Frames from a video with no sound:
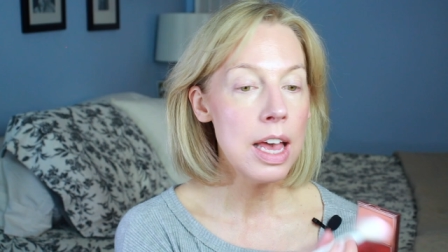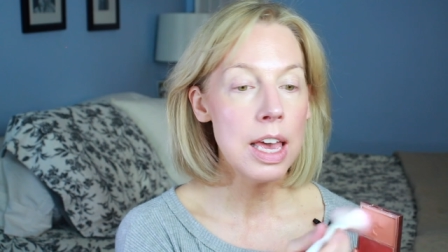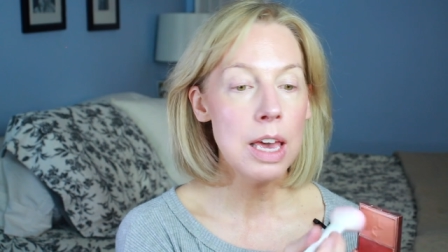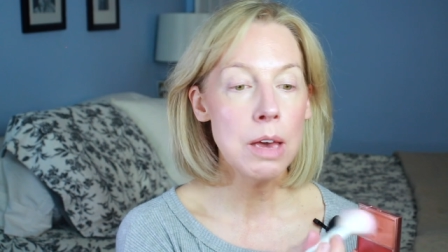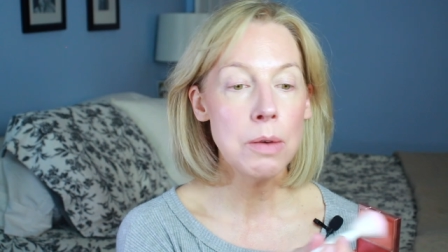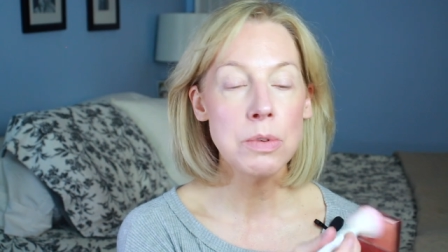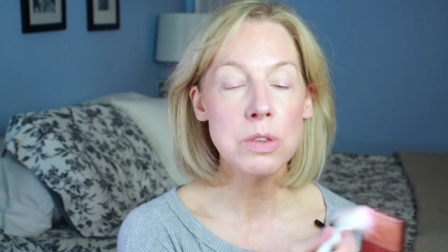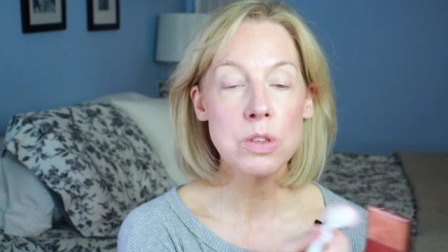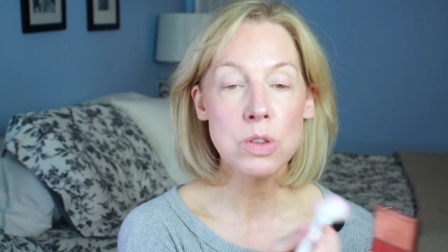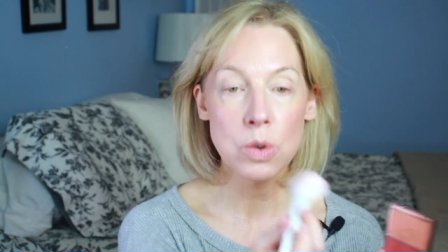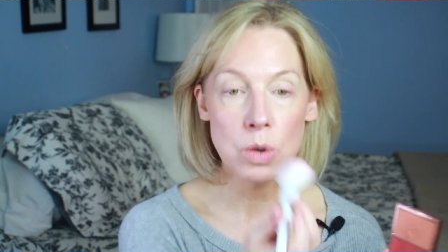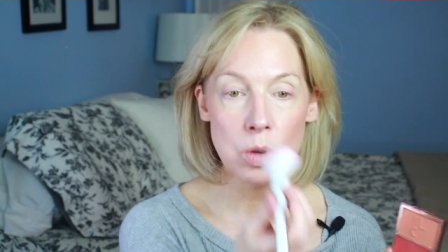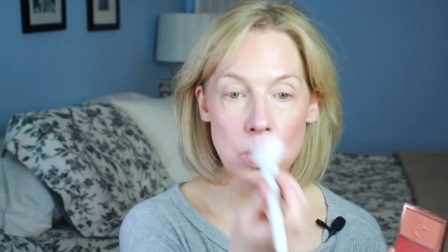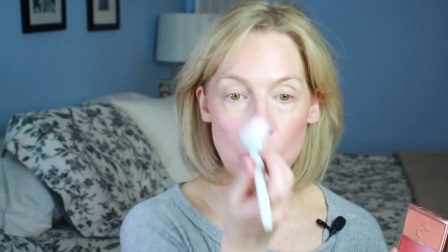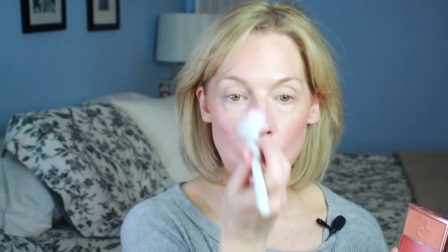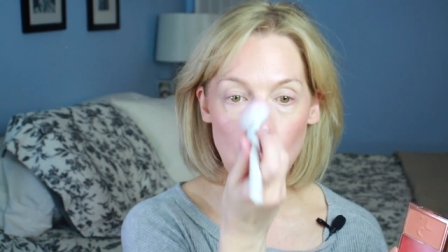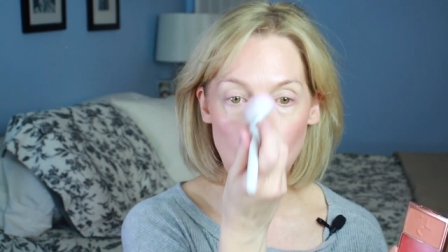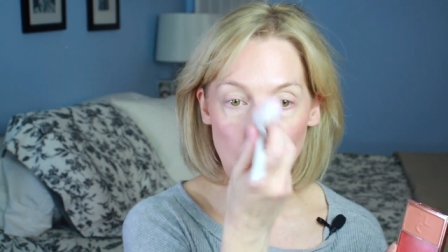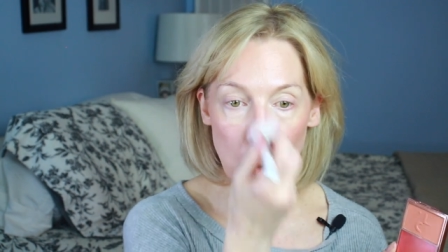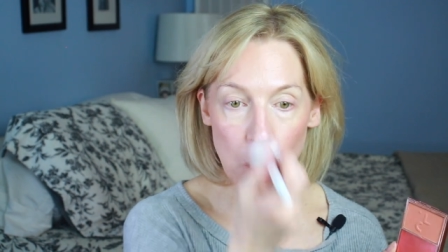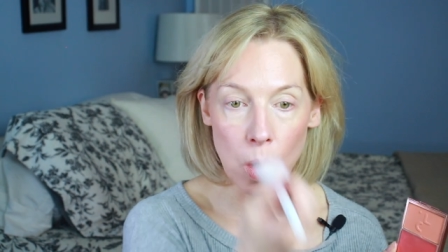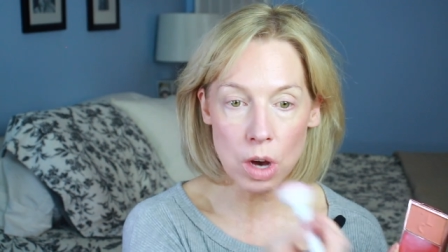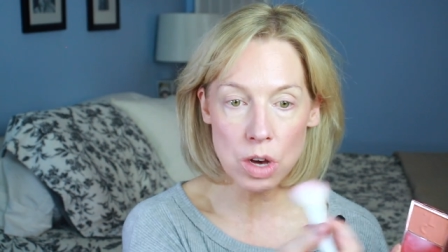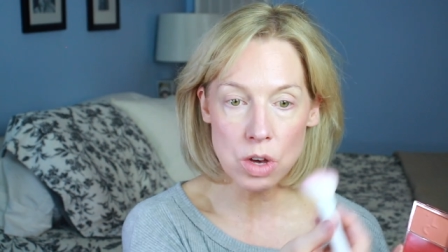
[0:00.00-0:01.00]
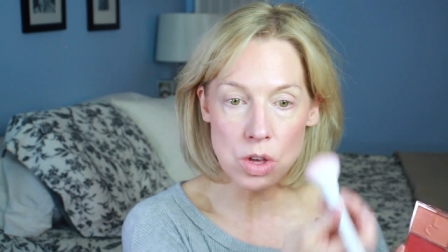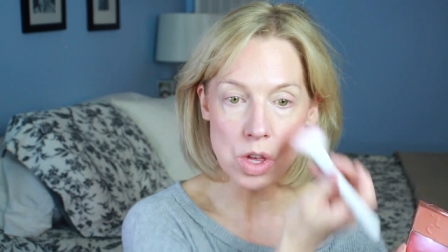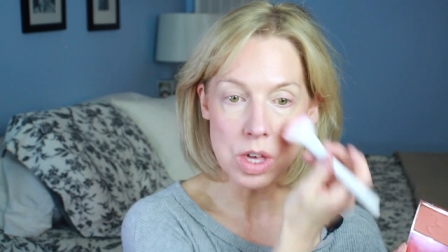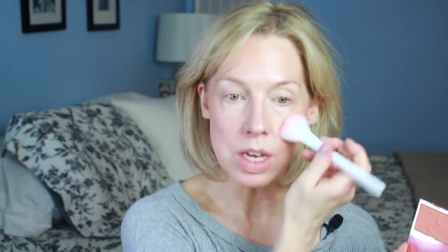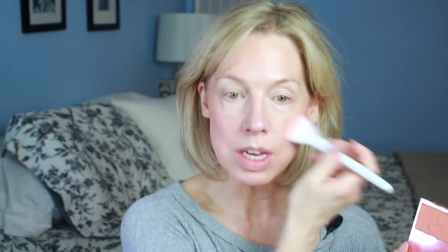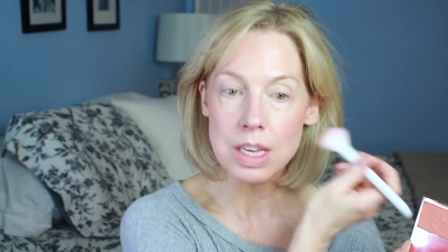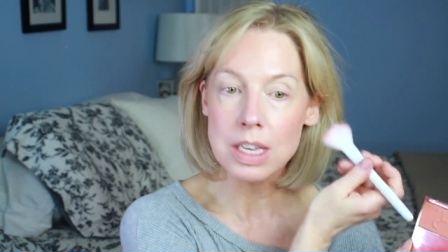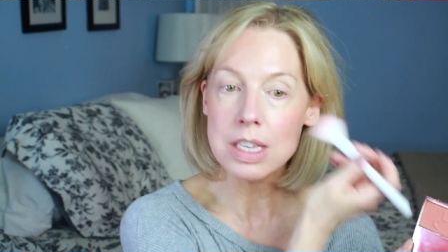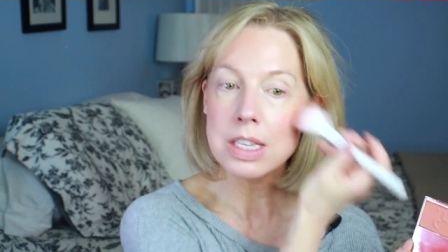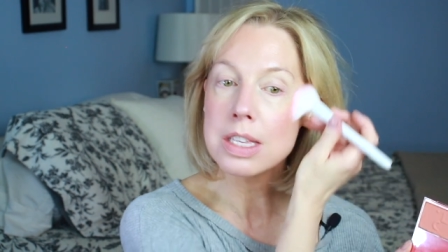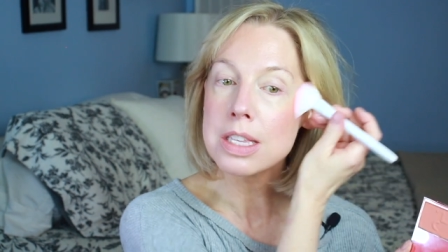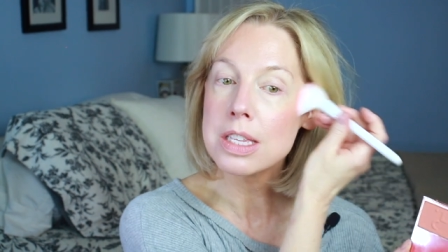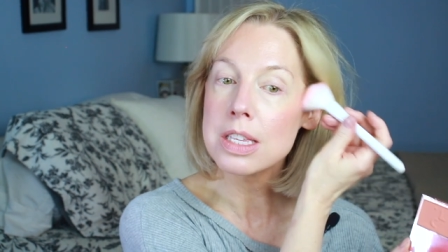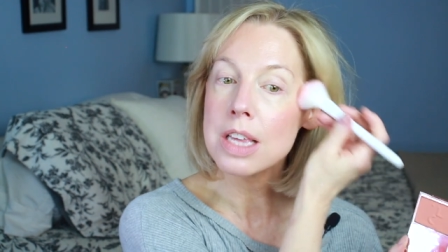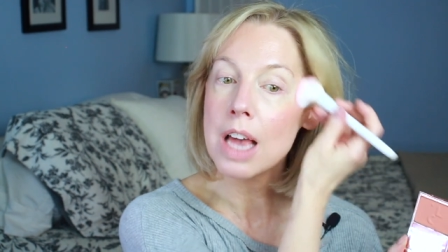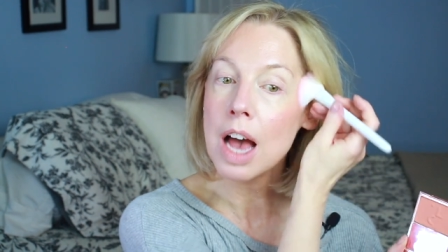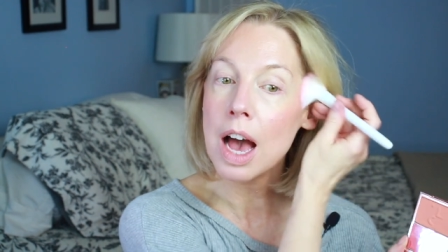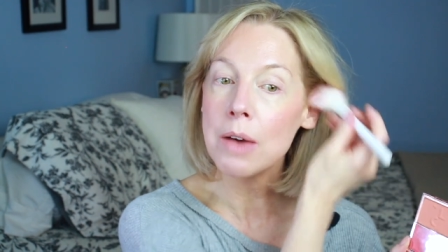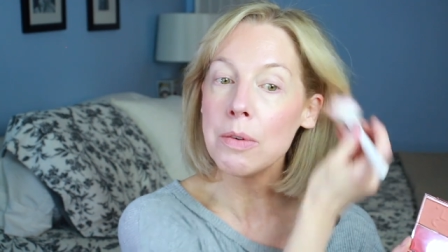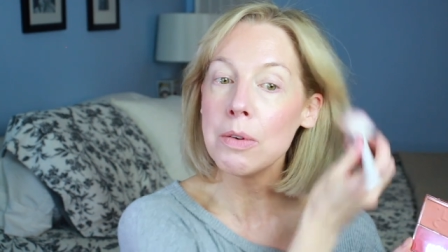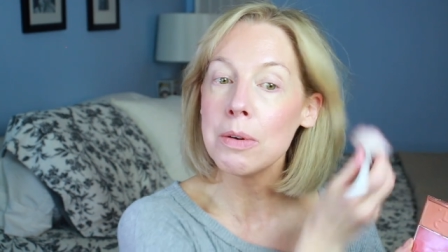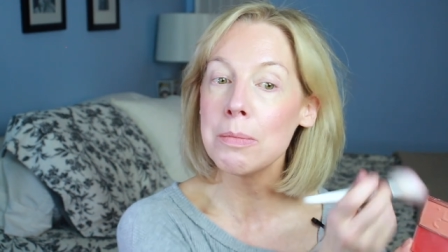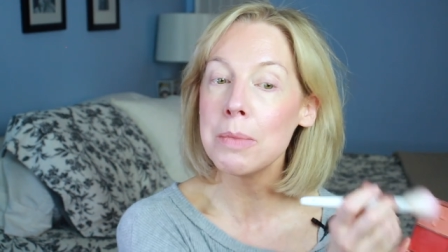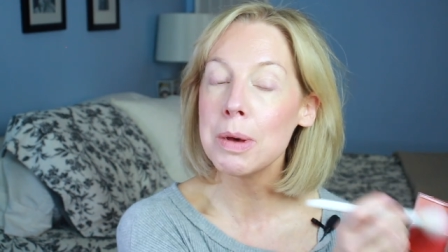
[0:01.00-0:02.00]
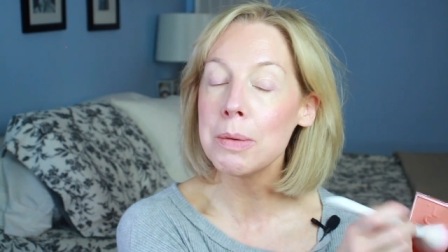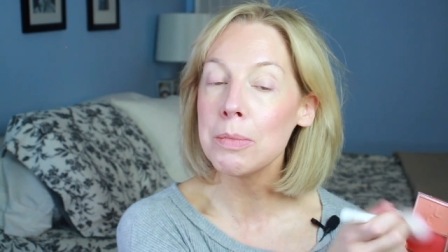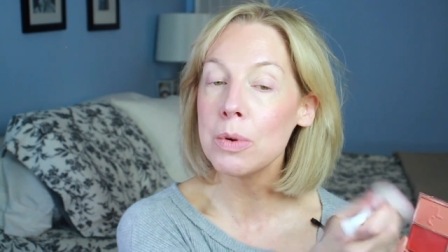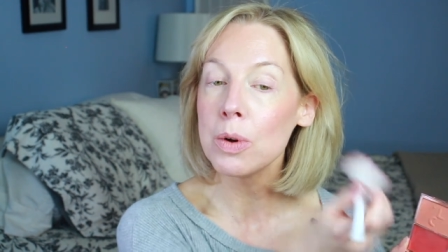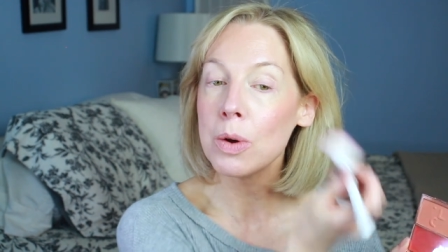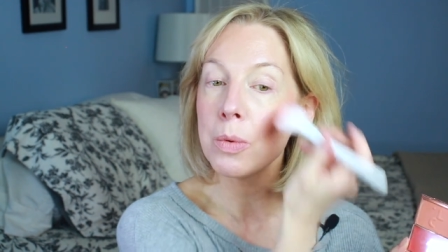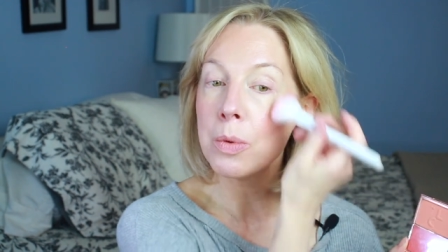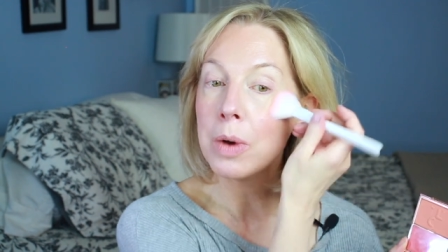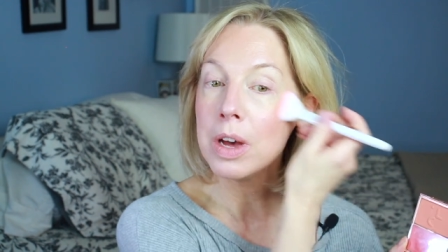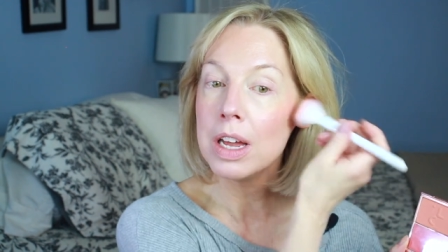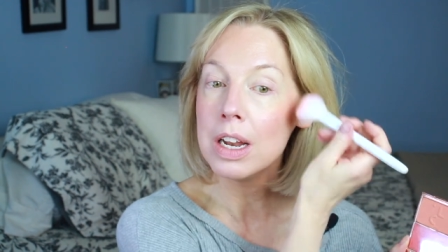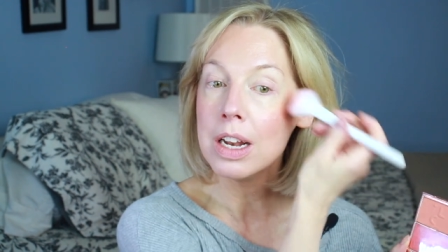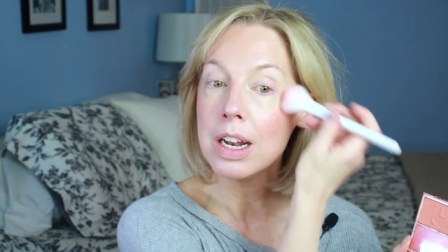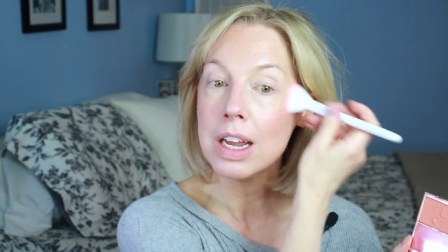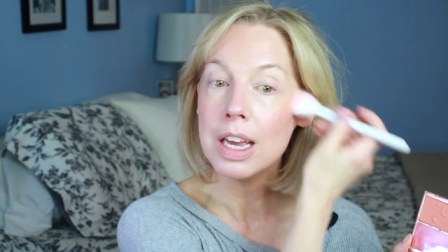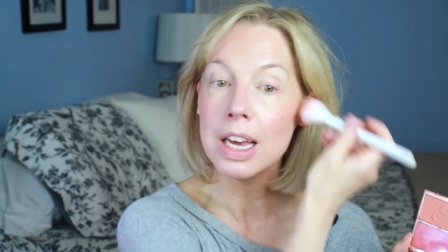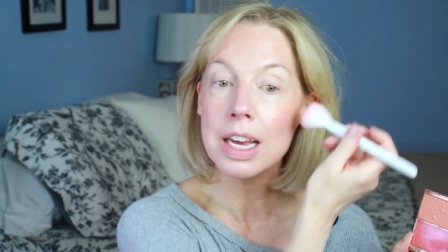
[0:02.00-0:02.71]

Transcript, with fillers: It was gorgeous. I remember when